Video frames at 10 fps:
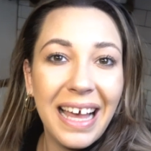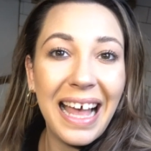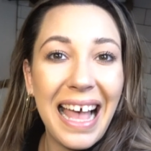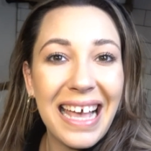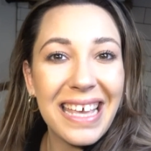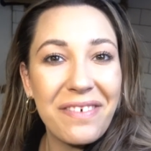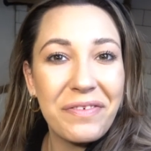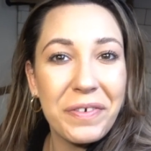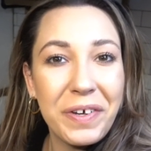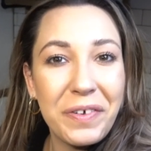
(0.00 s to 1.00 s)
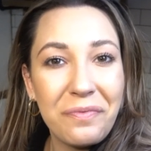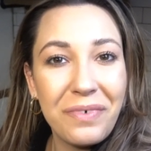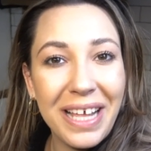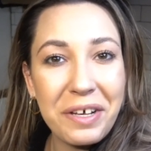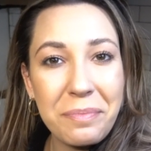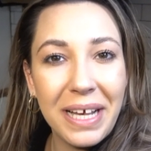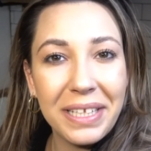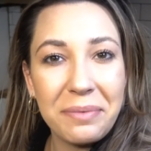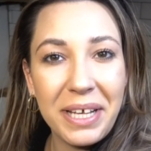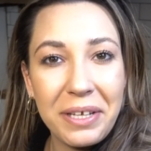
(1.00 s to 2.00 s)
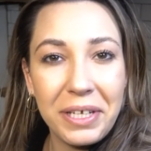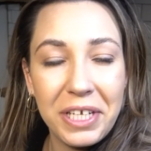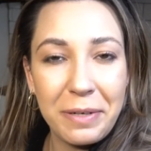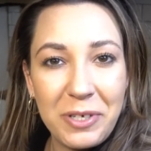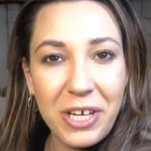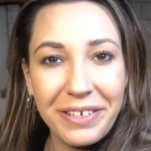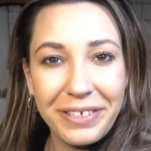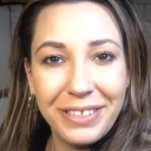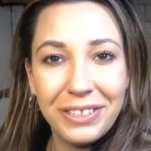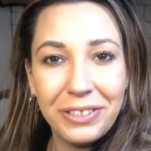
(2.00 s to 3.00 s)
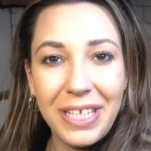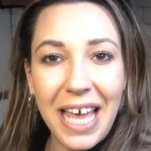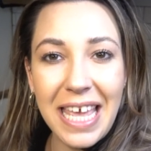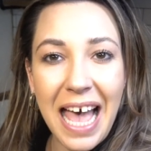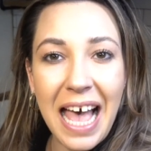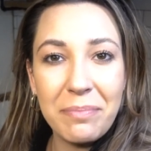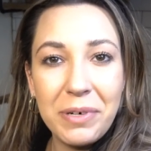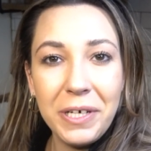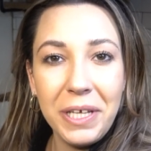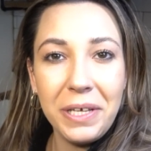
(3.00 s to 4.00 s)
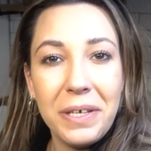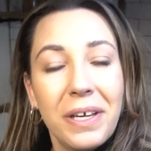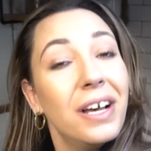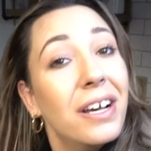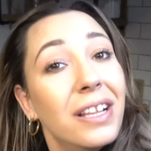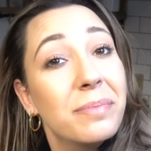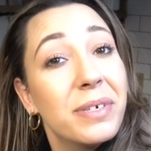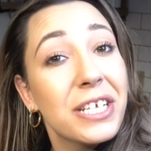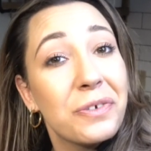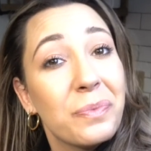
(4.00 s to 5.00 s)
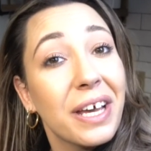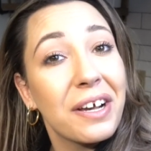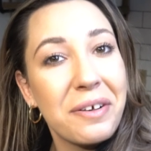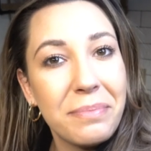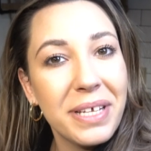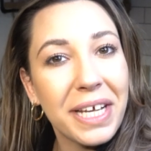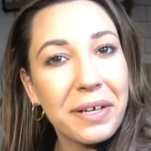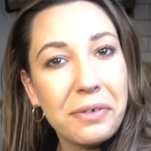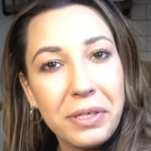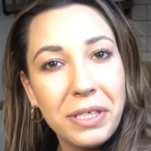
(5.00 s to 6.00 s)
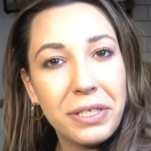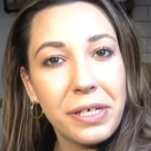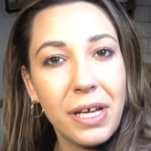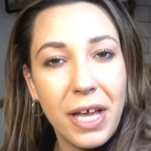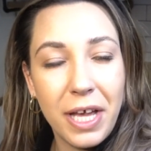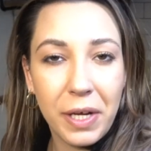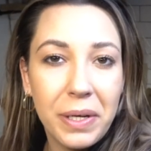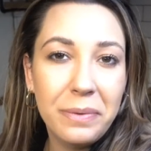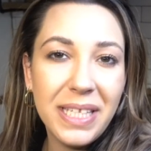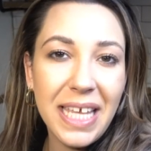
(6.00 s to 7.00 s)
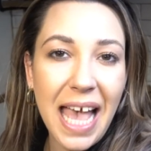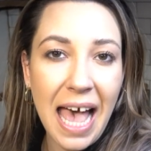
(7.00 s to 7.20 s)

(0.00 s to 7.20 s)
Hi everyone, welcome back to my YouTube channel. Today I brought you a collaboration with a company called Cozy